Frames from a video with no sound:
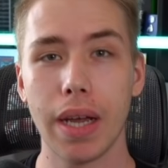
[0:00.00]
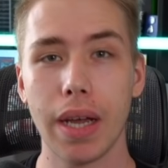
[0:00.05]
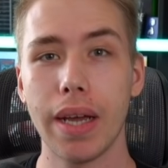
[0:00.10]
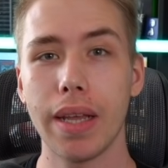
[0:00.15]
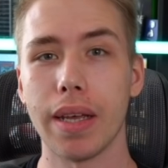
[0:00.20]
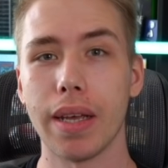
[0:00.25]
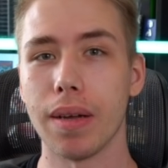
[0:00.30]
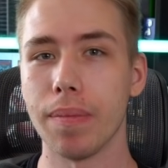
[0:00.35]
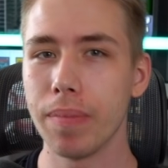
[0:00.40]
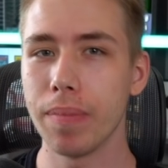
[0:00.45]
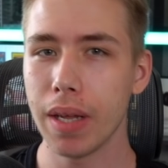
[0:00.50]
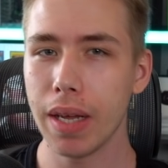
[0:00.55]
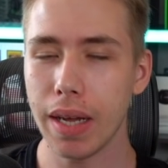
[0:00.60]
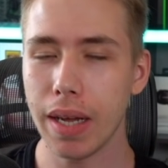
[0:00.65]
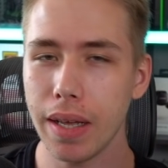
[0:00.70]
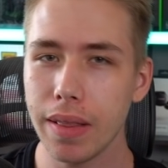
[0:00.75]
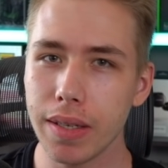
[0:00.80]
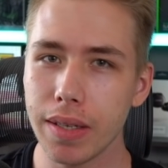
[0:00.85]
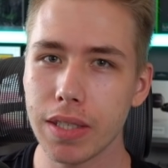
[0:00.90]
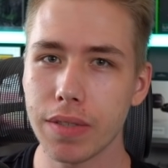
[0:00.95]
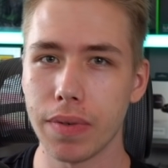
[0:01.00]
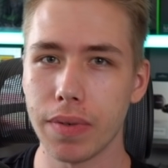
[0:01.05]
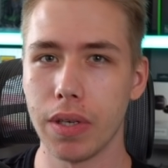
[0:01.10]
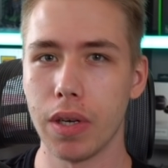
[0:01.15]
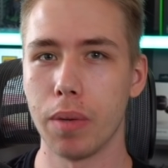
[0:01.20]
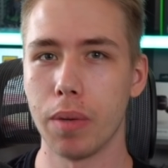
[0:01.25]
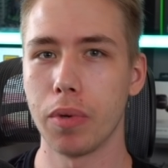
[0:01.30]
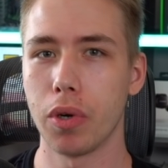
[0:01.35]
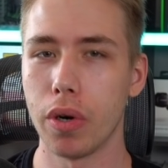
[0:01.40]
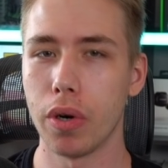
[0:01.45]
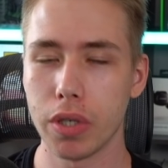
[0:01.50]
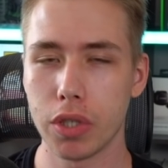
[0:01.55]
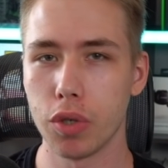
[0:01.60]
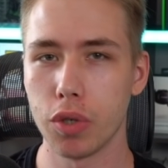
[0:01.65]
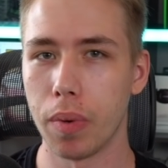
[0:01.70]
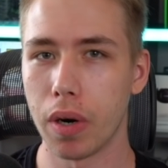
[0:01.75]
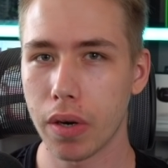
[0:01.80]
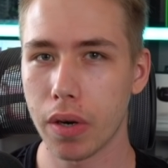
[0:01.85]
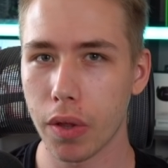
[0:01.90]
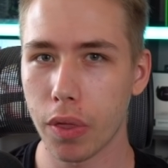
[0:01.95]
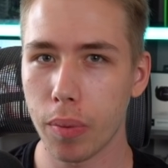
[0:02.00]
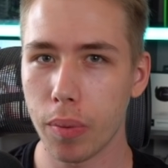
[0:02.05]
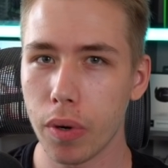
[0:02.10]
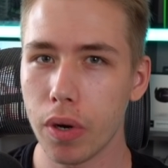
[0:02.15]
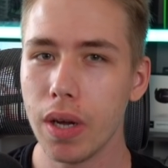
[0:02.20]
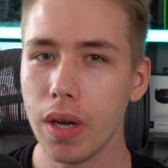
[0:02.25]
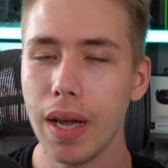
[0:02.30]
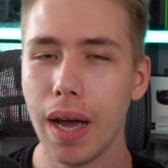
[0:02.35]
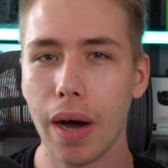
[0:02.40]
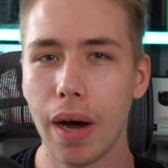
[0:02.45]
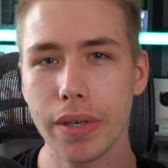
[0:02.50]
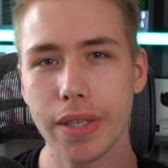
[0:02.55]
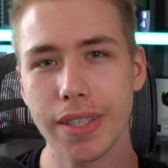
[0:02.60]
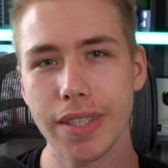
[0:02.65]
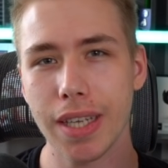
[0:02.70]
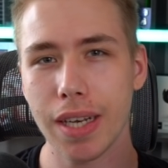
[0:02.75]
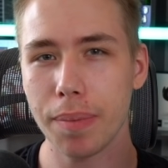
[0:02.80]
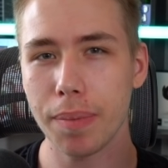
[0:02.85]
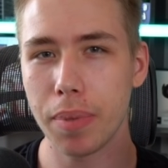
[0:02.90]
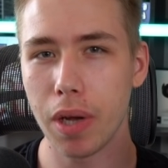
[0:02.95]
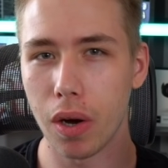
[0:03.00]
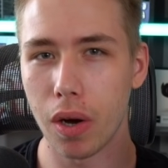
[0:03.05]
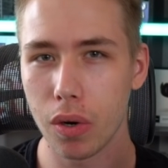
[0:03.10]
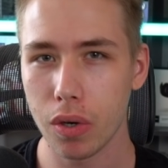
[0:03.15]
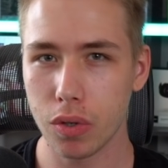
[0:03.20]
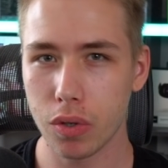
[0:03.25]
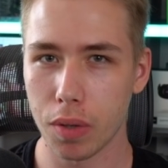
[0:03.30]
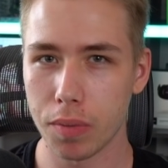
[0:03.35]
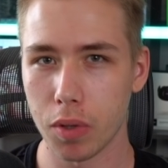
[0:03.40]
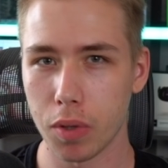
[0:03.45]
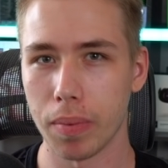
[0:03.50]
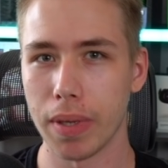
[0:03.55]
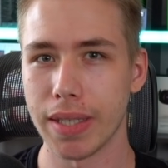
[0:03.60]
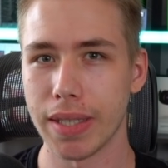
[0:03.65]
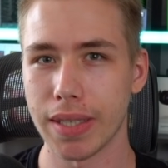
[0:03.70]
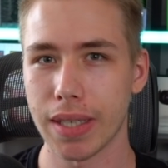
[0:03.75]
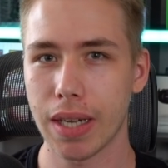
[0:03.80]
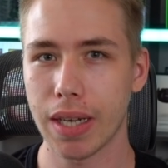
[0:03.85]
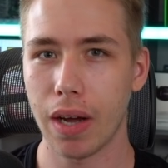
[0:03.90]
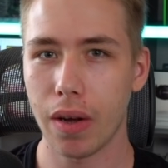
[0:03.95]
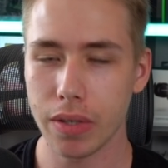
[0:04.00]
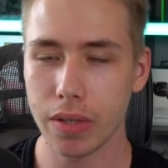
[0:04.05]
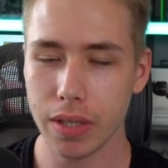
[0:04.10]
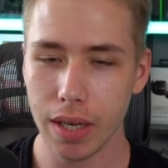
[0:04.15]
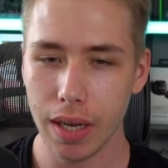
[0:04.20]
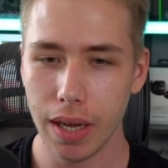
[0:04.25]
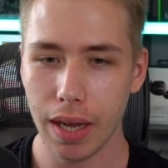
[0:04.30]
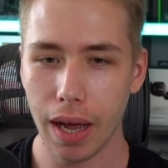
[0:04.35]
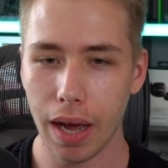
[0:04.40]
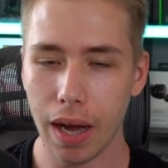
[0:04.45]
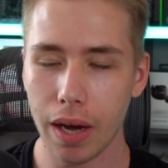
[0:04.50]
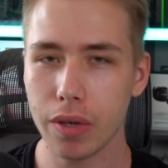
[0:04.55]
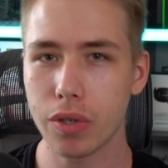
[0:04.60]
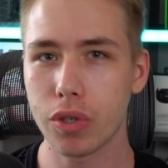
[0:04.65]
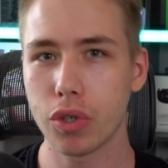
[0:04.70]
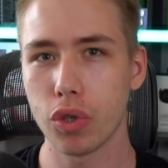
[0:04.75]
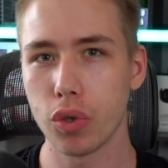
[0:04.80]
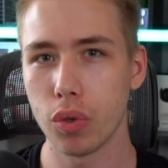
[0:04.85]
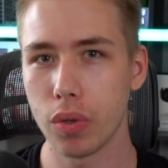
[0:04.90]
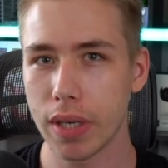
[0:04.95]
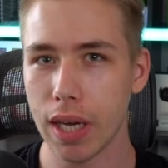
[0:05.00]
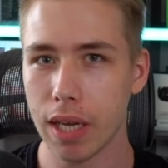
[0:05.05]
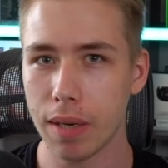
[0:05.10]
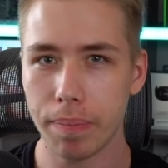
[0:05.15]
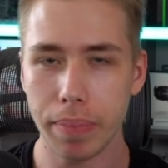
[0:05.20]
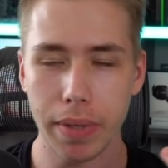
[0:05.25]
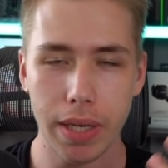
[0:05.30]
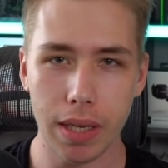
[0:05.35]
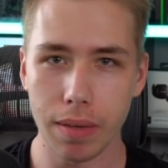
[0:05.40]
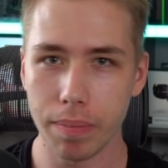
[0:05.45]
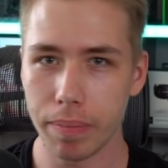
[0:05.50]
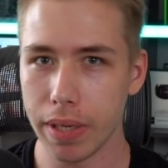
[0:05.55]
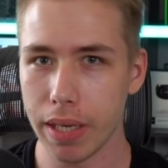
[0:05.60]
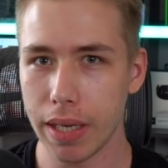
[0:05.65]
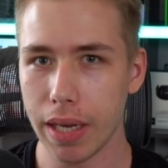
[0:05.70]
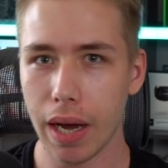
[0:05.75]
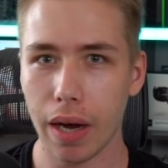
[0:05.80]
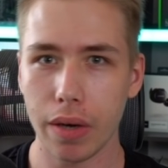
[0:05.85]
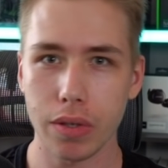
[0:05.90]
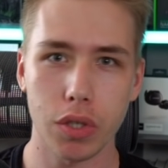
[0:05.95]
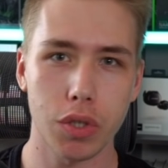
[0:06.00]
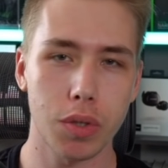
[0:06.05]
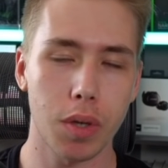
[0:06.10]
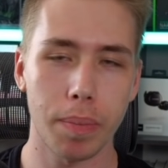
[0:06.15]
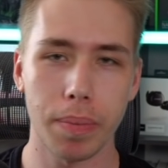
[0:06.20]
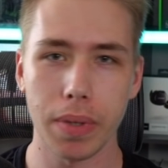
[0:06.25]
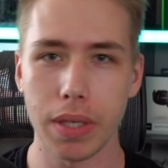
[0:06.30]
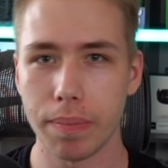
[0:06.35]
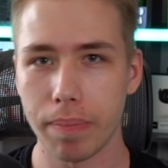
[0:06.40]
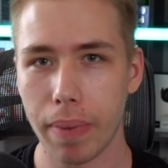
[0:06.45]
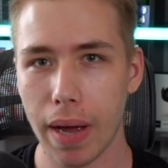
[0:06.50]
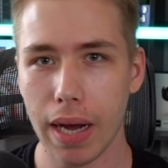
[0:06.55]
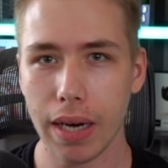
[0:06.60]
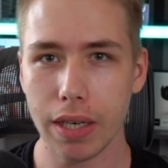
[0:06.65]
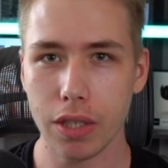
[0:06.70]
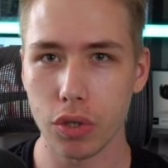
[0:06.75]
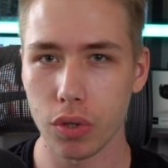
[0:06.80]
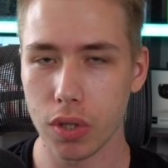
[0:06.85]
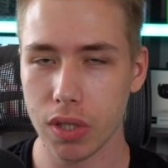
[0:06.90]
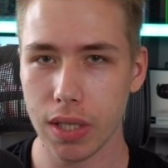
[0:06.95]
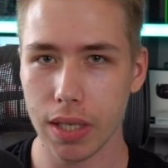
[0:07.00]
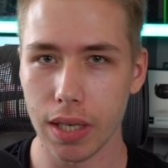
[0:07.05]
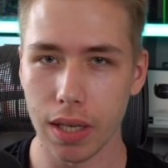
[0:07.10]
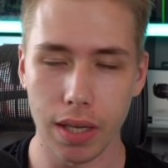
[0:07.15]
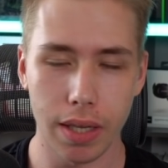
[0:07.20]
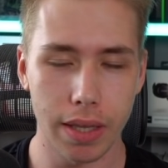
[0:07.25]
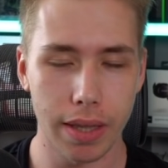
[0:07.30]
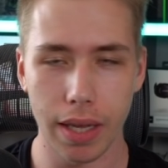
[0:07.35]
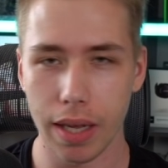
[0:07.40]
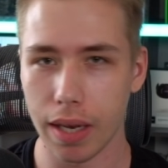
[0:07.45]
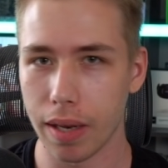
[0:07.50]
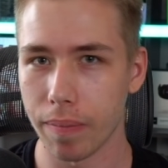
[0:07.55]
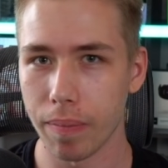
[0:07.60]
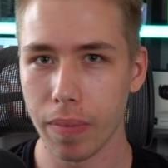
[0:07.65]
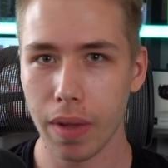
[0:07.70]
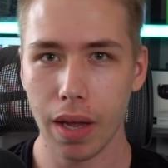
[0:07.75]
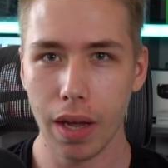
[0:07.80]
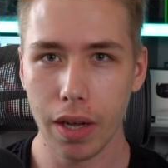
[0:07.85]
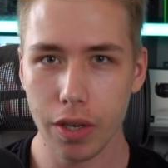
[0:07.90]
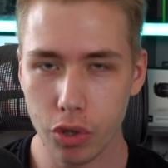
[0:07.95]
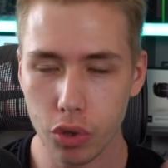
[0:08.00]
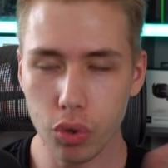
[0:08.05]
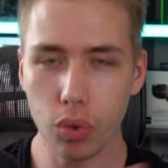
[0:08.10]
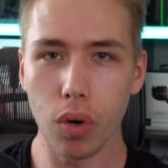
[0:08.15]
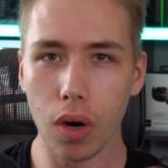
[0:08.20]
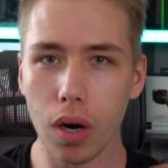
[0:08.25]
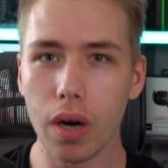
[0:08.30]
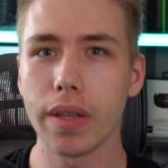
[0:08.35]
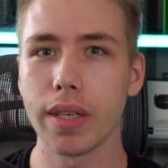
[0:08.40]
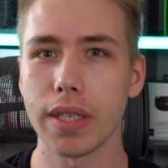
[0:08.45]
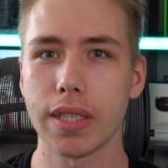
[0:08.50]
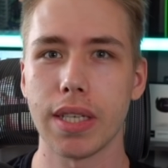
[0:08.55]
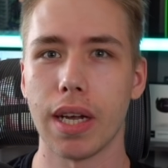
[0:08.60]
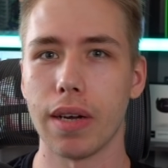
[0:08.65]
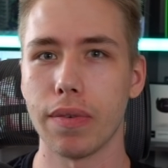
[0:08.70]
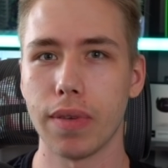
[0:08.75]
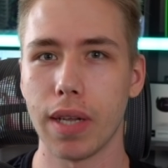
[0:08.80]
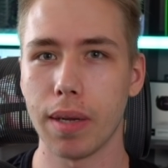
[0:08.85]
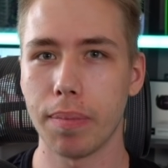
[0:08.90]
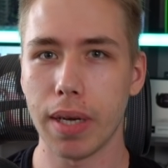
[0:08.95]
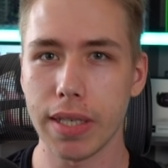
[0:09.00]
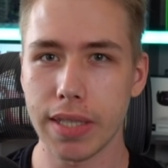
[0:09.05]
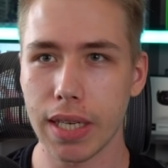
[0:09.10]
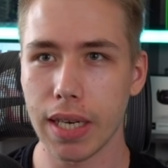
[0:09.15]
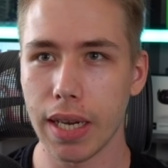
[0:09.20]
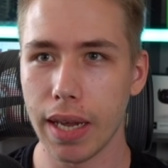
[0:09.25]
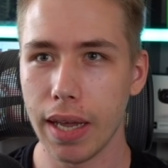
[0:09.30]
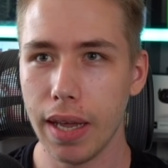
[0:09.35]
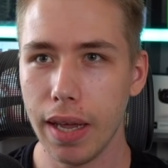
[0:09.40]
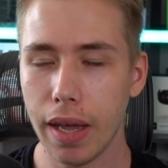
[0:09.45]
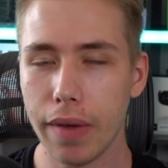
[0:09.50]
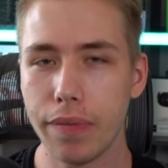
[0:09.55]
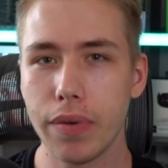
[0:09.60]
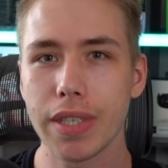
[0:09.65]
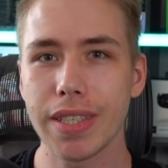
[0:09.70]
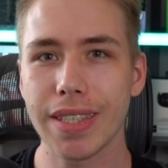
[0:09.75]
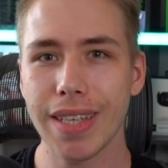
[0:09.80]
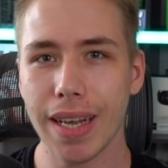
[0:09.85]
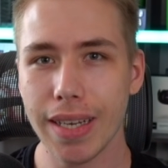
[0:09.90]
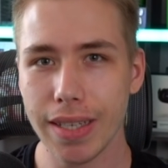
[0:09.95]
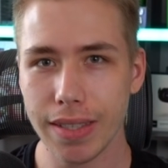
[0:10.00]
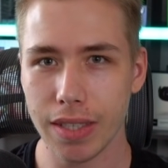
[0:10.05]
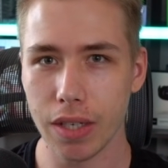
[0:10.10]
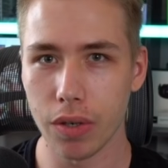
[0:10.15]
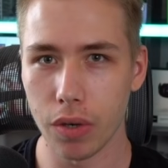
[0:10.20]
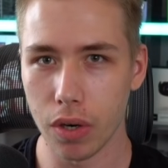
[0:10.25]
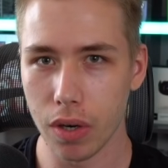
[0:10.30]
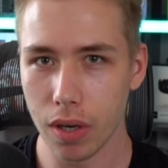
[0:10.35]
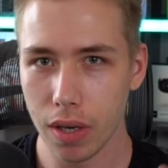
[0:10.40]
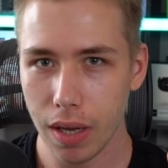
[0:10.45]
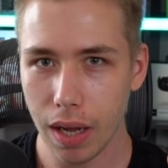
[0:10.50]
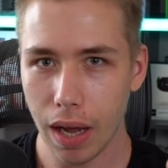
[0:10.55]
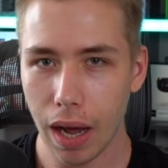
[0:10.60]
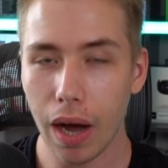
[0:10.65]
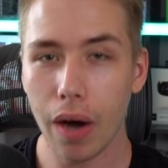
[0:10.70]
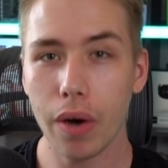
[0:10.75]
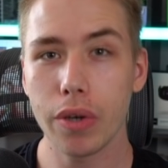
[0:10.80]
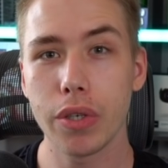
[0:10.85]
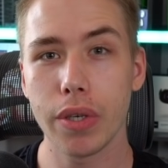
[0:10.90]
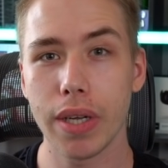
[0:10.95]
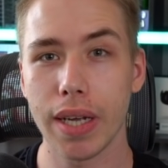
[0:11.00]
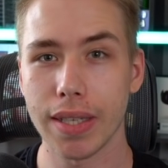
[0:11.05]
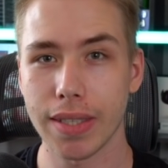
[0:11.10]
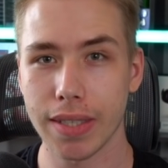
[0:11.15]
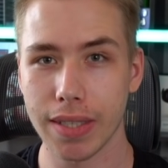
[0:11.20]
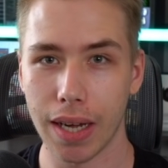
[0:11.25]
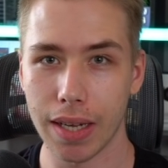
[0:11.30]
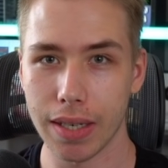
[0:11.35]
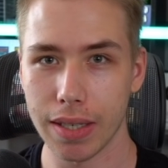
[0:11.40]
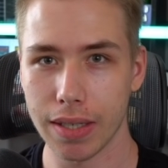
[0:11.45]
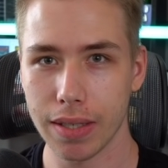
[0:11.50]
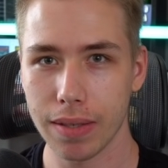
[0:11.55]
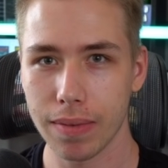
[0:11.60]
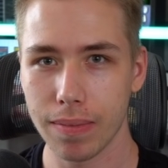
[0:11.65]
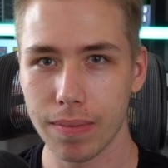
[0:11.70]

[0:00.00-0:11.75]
Hey there! In this video I'm going to walk you through how to set up your own Cryptoblades account, how to get BNB, how to swap it back to skill and then do all the stuff. Like basically, if you start at zero, how do you get started?